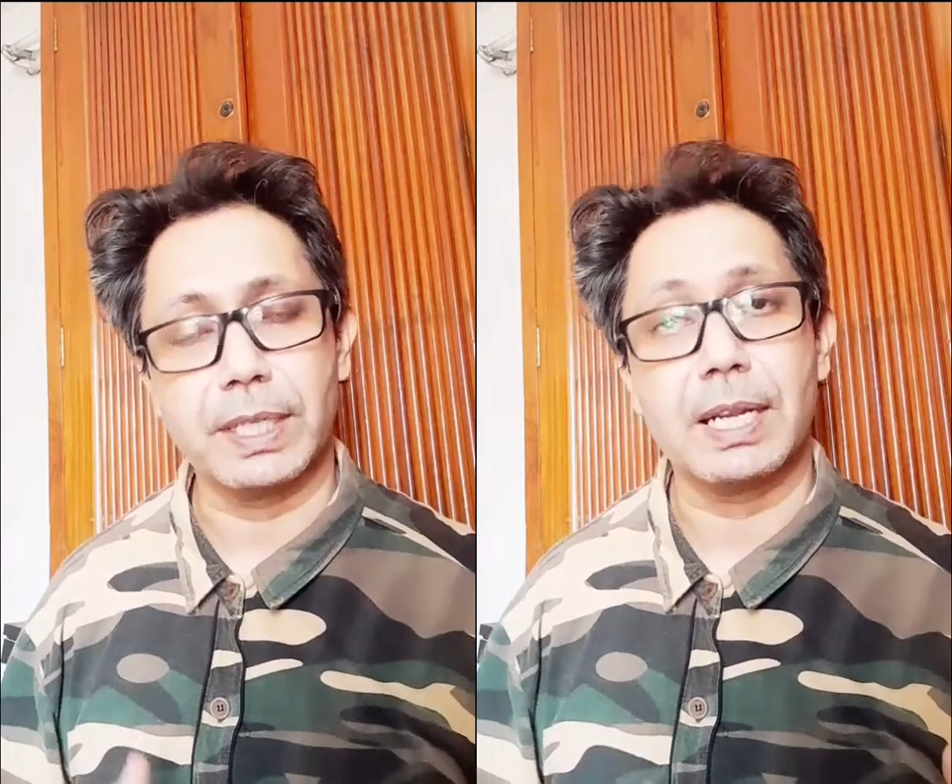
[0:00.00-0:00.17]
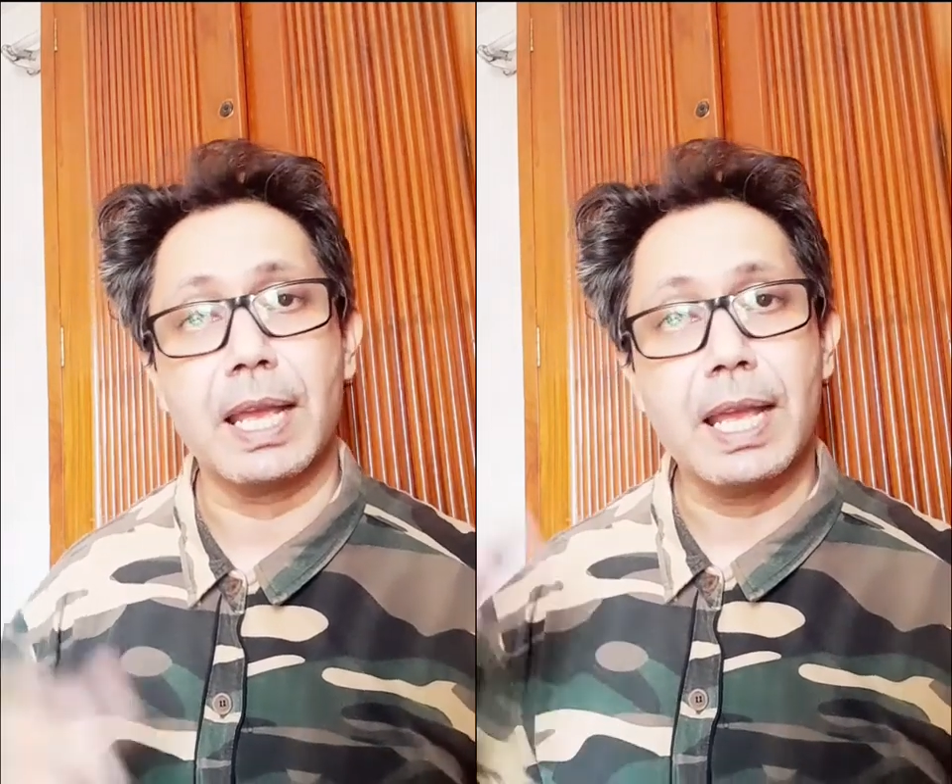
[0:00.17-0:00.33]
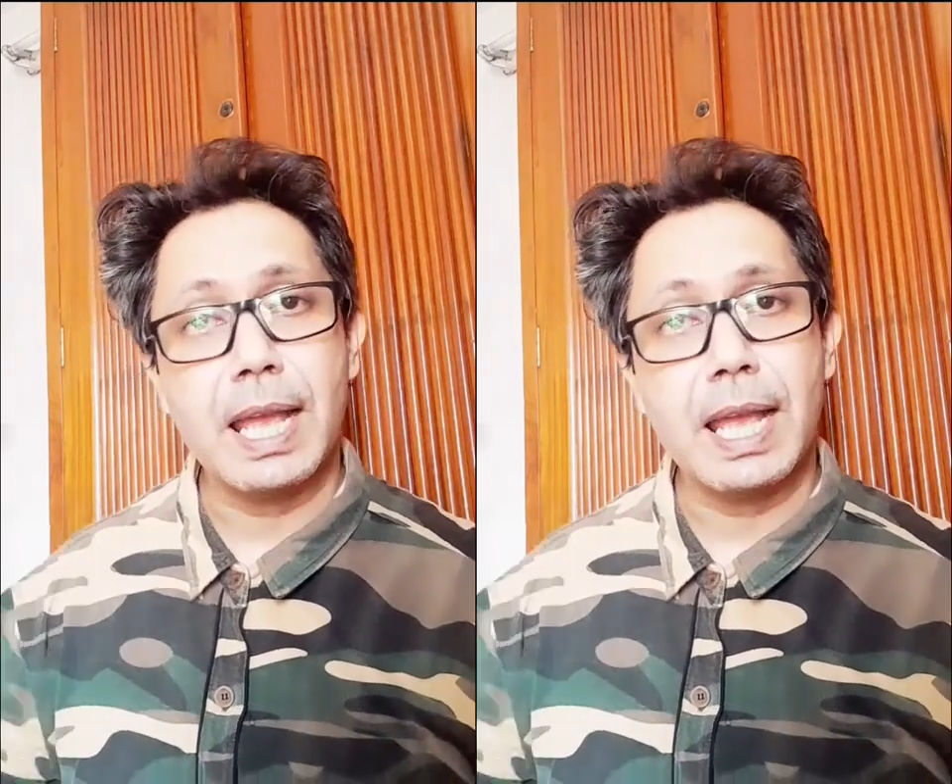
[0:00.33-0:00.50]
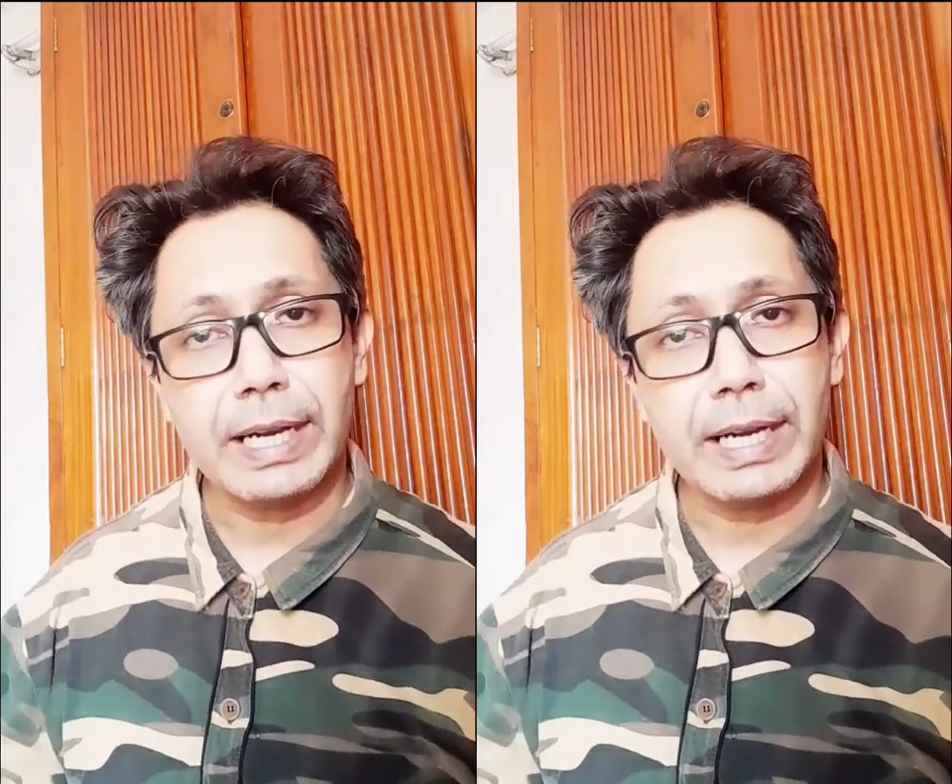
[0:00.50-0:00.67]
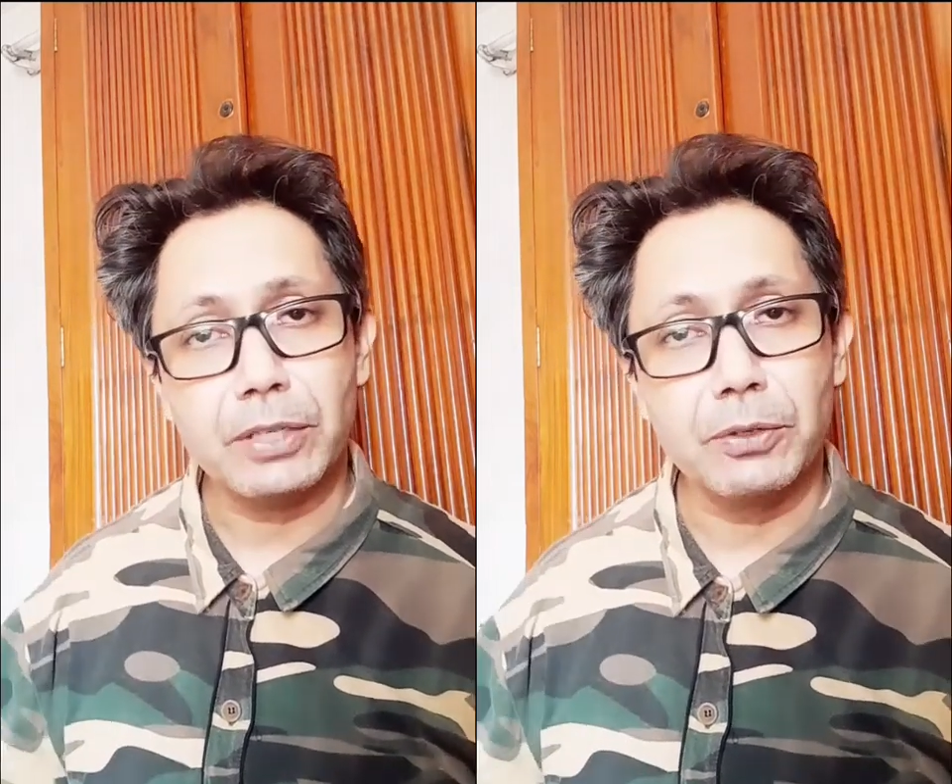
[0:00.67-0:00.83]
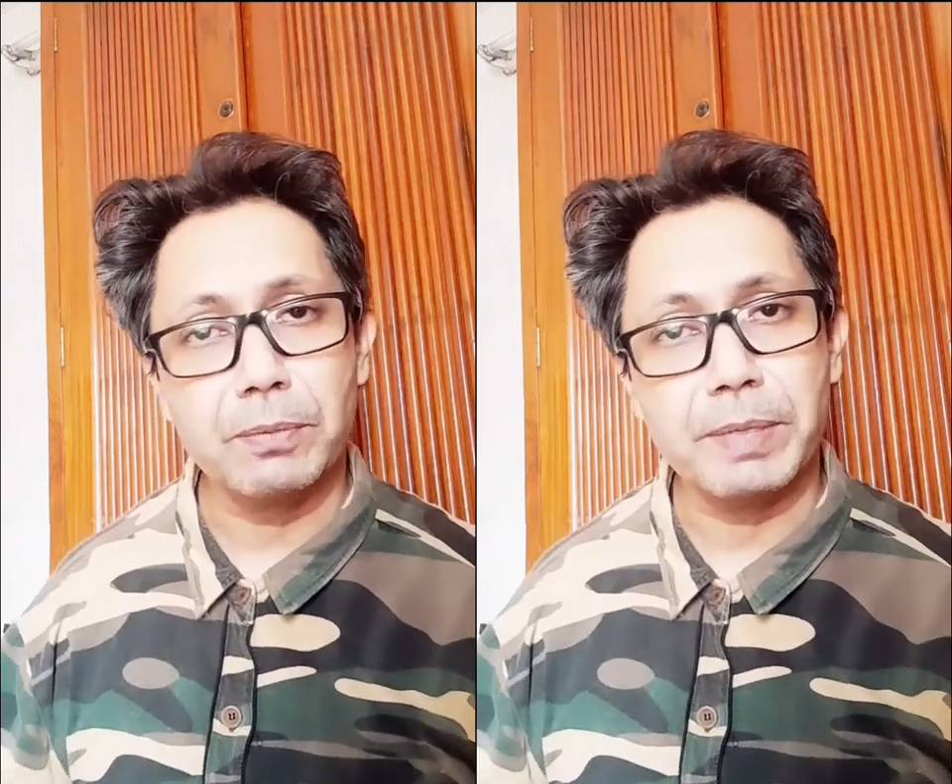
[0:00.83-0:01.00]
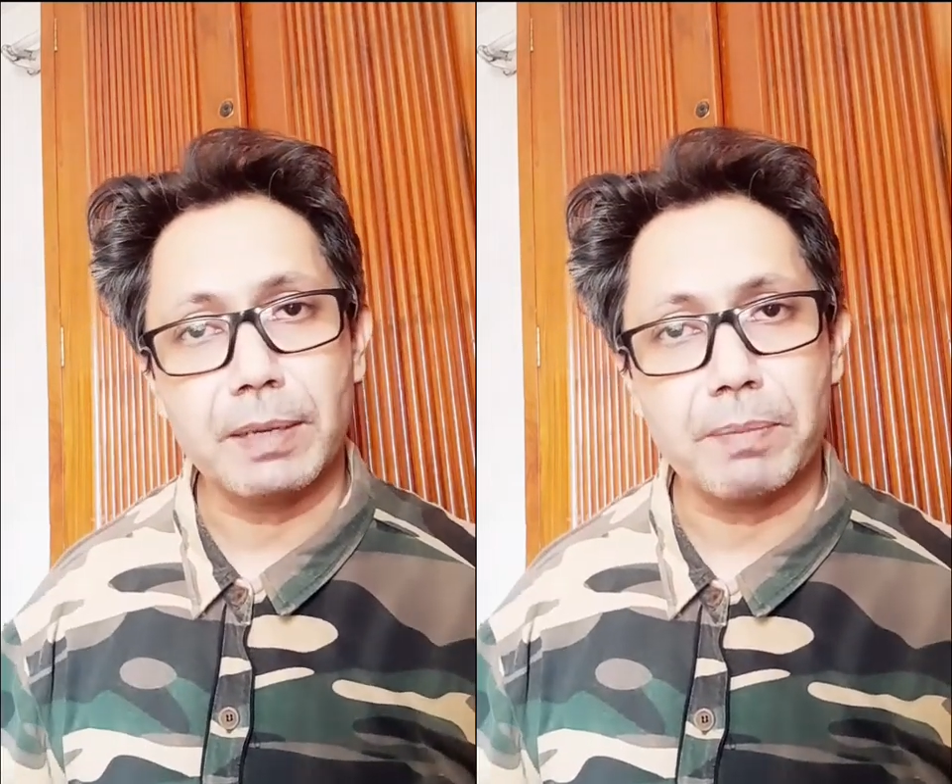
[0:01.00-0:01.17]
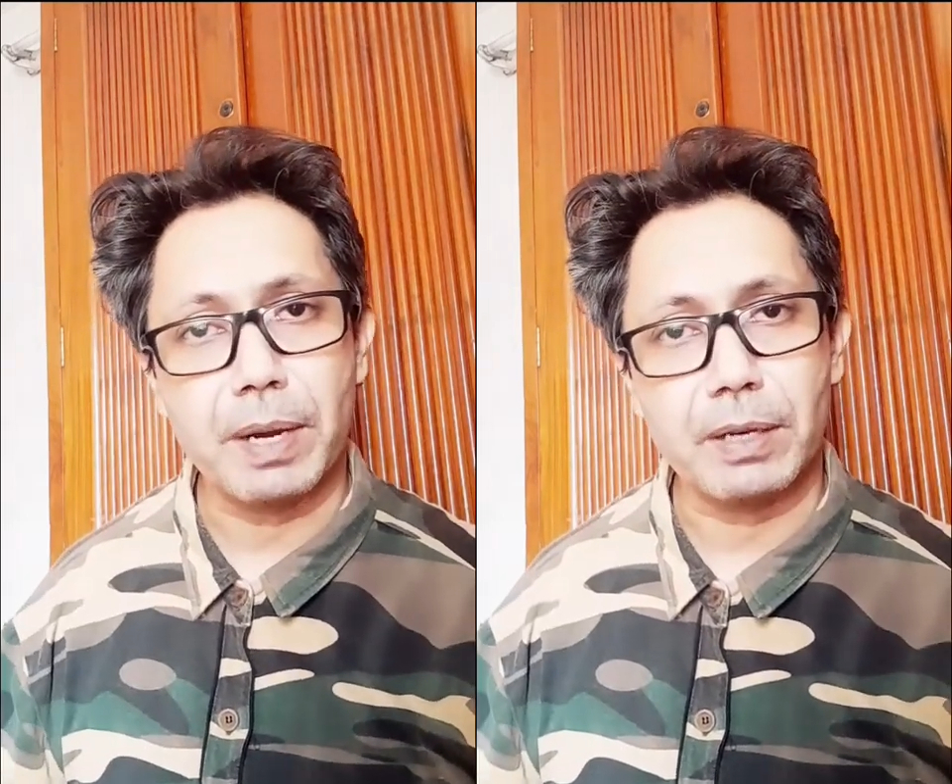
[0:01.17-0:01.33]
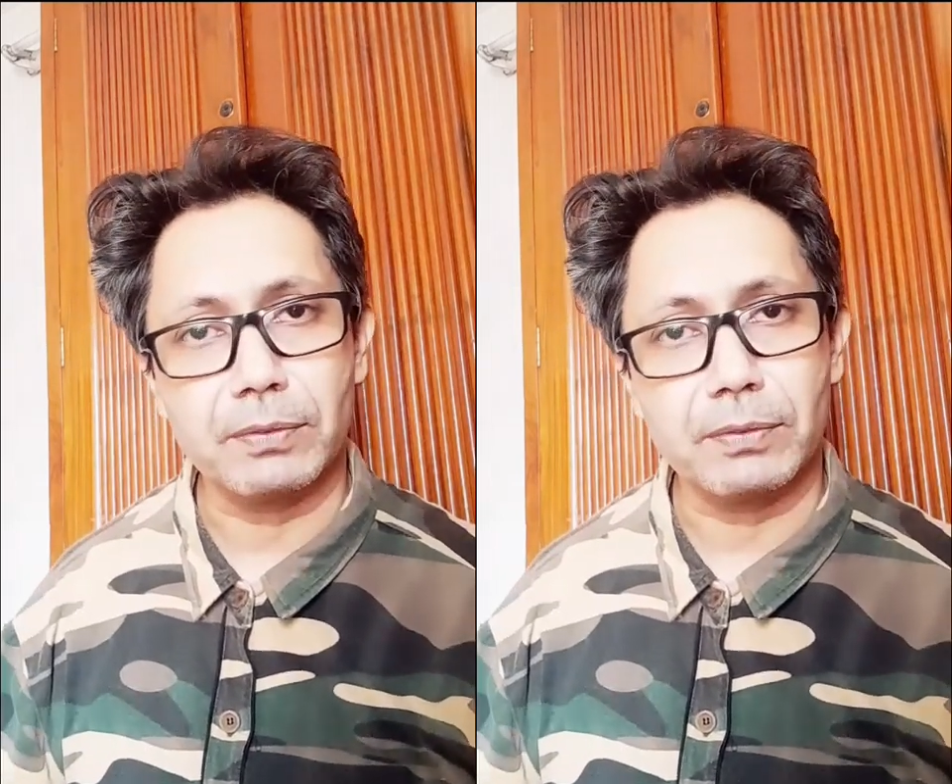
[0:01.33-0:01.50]
that had you been a
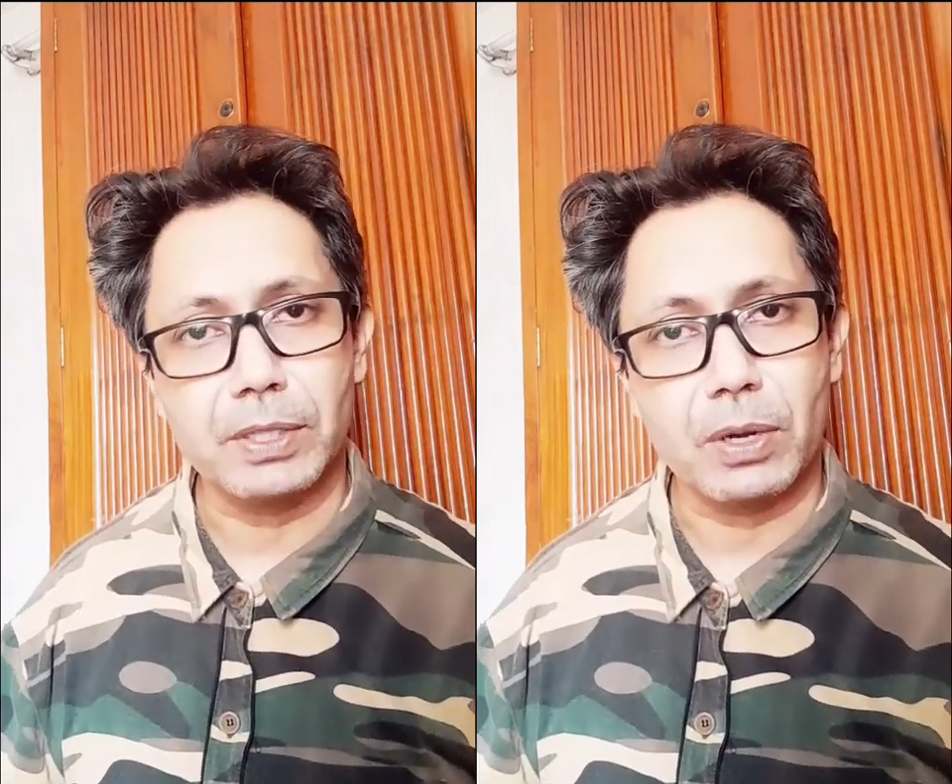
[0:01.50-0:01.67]
part of the